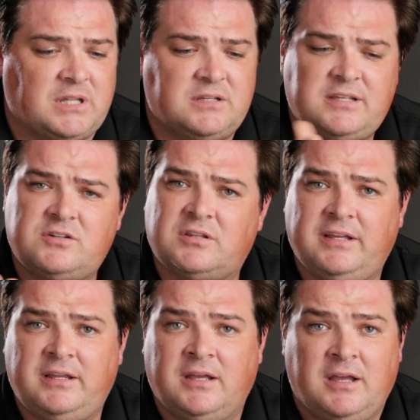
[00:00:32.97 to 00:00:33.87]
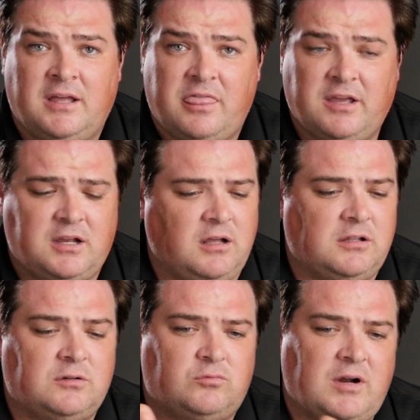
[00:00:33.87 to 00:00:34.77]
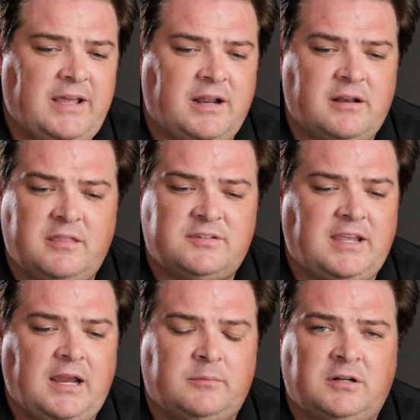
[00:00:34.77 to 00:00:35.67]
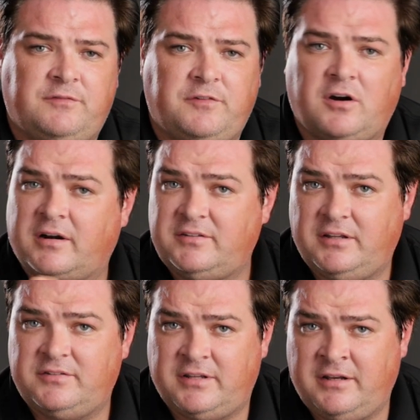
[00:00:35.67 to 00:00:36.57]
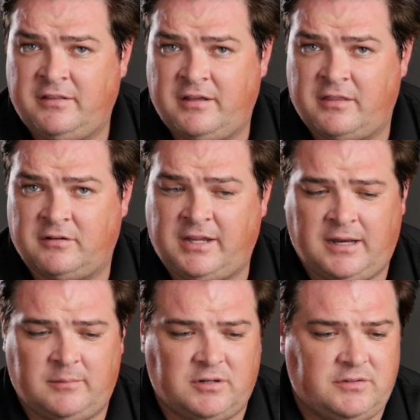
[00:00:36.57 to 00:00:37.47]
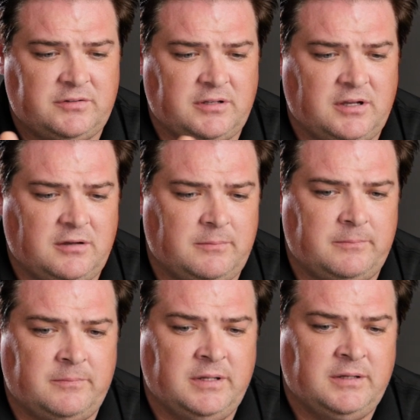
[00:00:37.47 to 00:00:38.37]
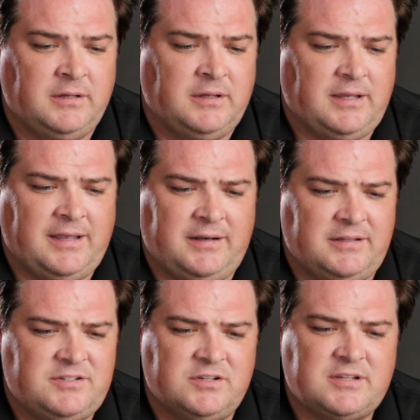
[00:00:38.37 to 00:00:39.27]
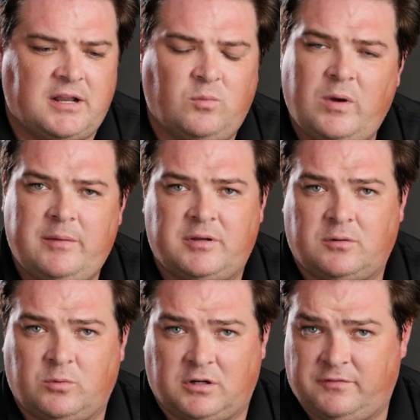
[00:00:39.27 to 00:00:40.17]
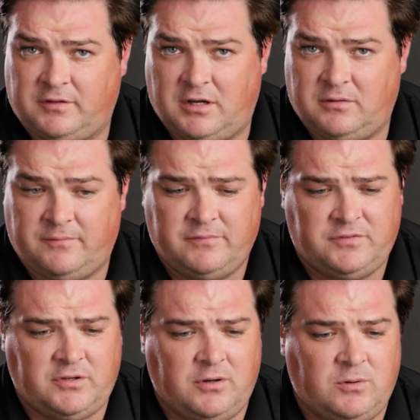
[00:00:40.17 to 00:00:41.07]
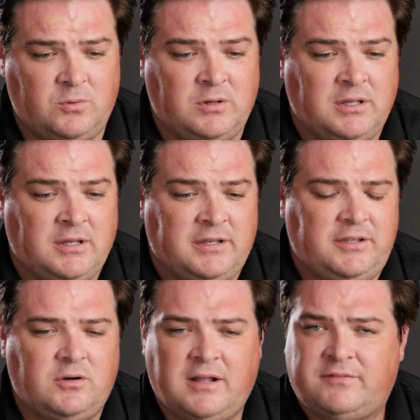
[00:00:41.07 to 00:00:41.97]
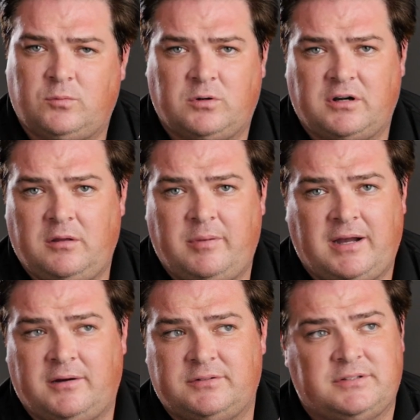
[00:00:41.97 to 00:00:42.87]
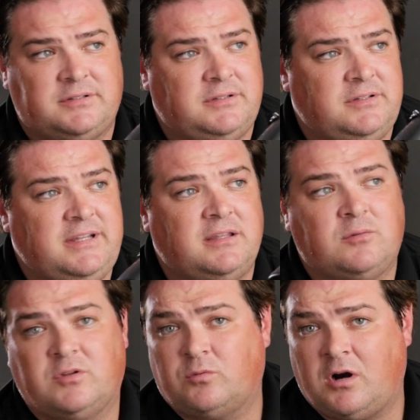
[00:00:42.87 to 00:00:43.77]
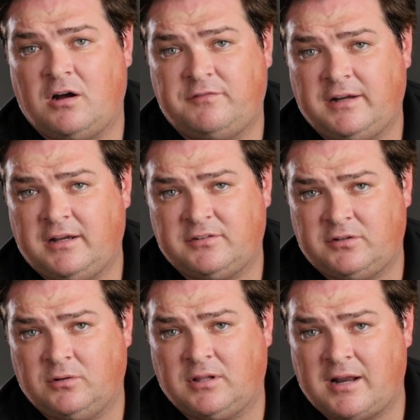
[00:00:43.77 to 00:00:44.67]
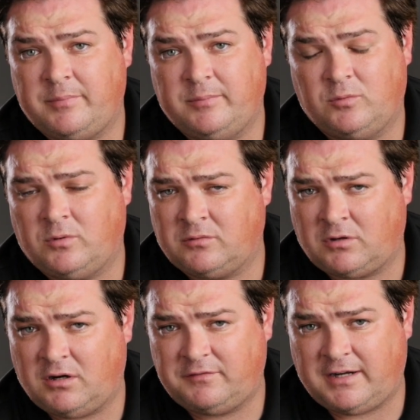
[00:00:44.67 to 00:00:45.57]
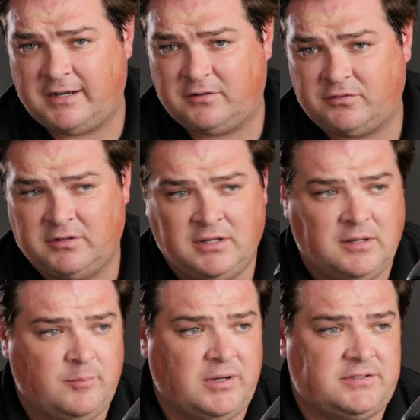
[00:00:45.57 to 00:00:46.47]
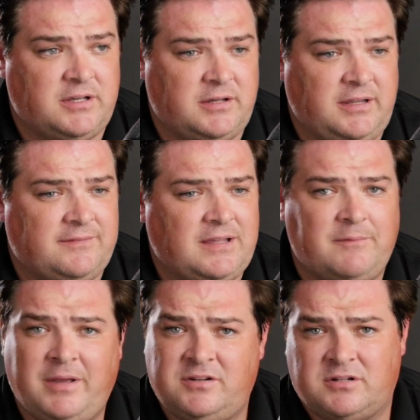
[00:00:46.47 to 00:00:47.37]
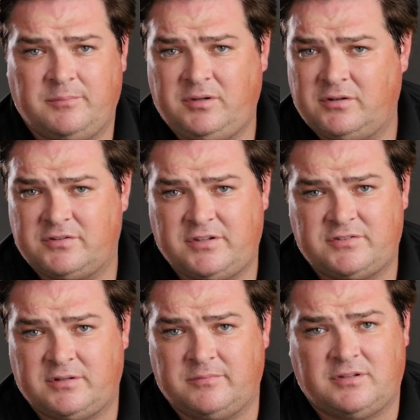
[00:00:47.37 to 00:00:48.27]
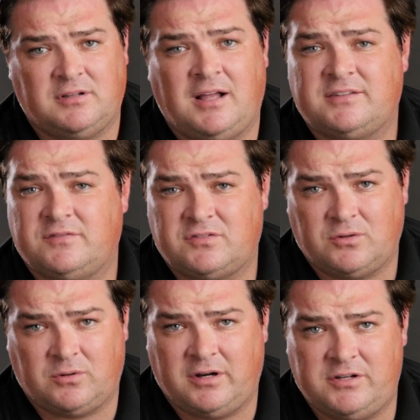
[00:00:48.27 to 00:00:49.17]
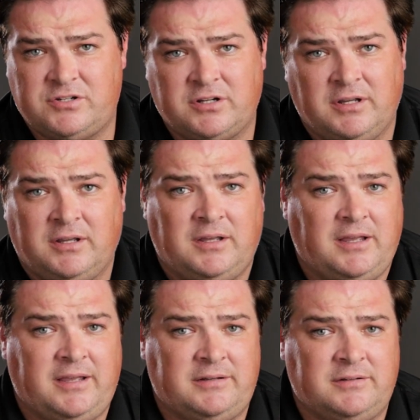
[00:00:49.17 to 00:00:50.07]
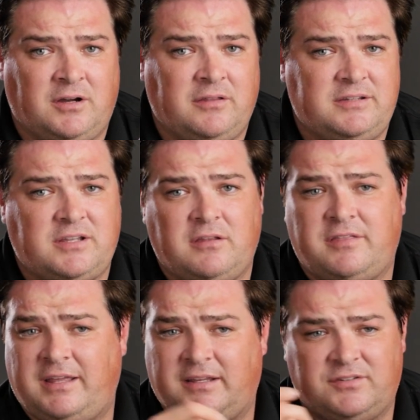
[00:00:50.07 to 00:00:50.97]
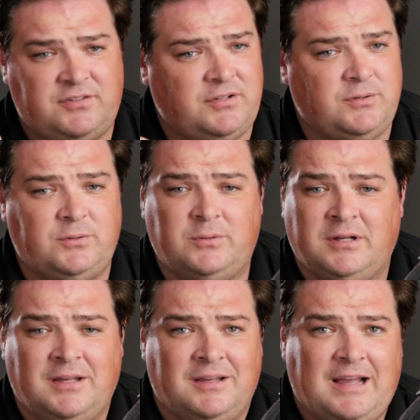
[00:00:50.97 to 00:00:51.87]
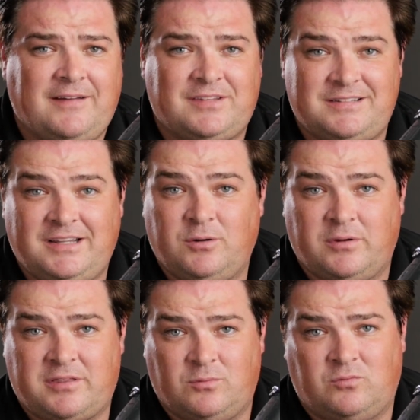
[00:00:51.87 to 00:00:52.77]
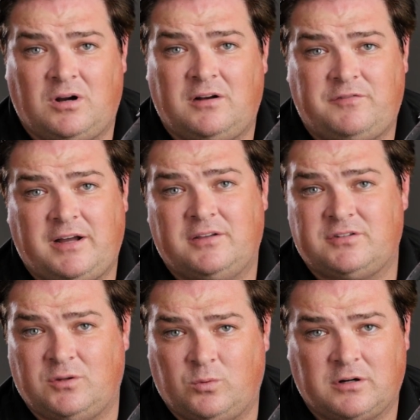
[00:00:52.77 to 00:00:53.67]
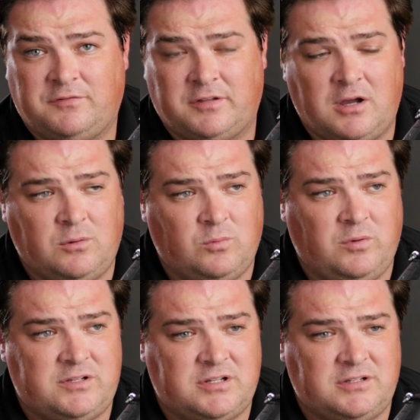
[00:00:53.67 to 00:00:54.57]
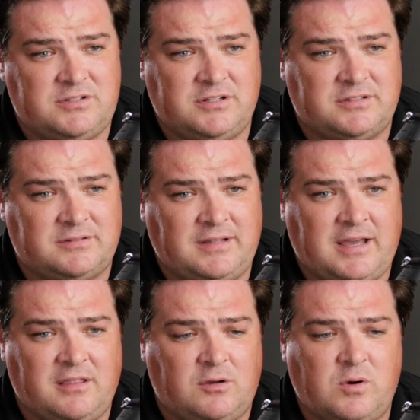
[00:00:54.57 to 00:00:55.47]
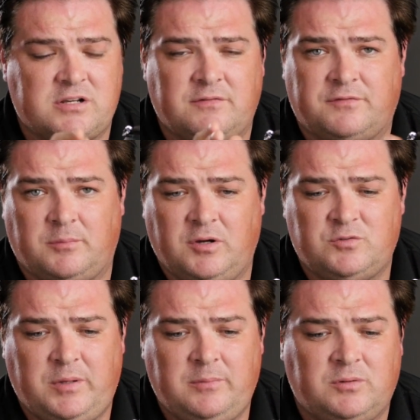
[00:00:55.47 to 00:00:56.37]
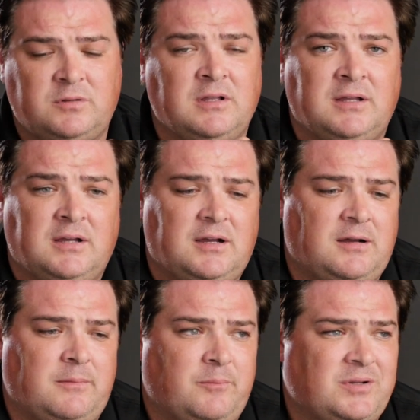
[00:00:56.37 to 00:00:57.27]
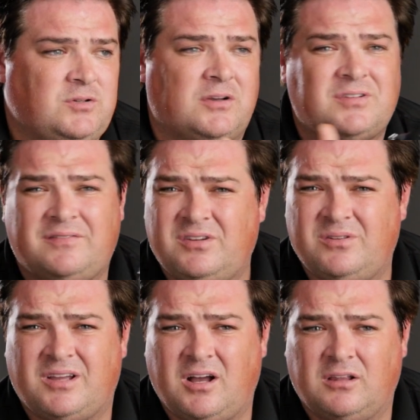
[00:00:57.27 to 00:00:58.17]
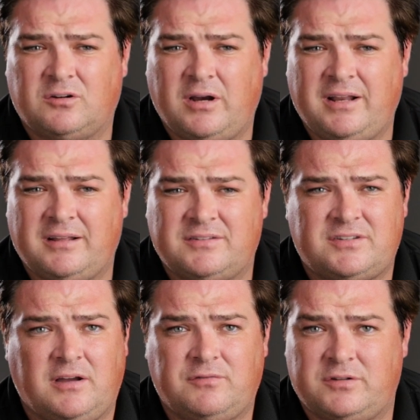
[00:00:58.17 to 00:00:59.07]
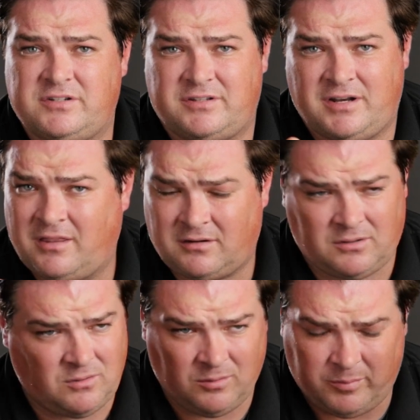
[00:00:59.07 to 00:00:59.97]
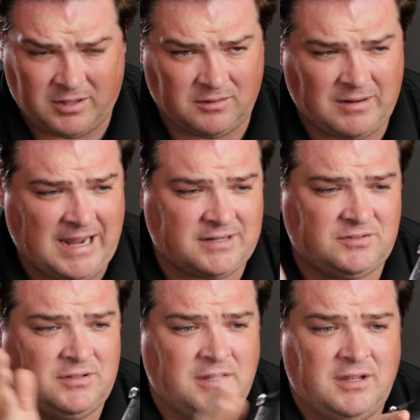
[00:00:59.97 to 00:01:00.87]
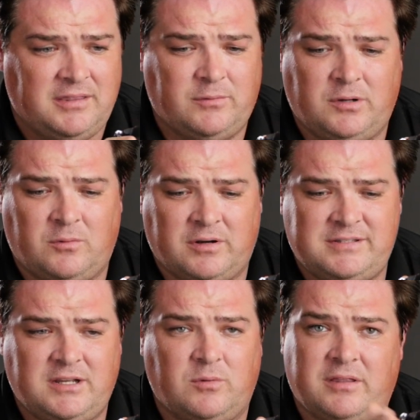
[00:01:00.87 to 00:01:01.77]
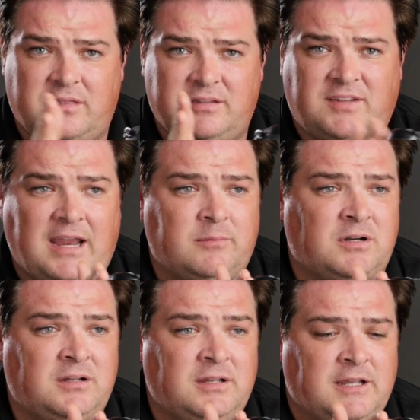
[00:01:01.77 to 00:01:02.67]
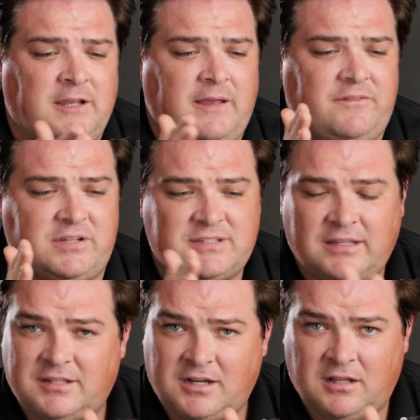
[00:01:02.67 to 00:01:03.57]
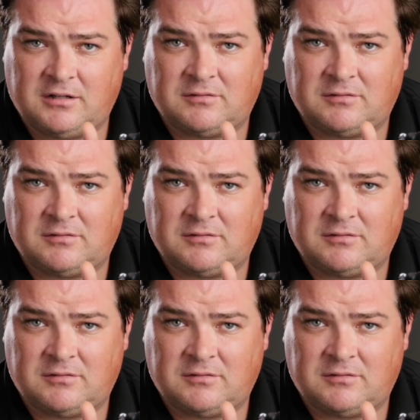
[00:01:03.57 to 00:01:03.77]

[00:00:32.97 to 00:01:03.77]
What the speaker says: Essentially, the color right out of this camera far exceeds any of the other cameras. And it's just got a way better workflow. So you don't have to worry about dealing with raw files. I know a lot of people want raw files, but you have to have major computer systems and lots of storage and all these other things to have to deal with the raw files and the workflow, which is just out of the question for most people. But you also have to do the color grading and stuff, which is another whole ball of wax that we don't want to deal with. This camera, if you set the color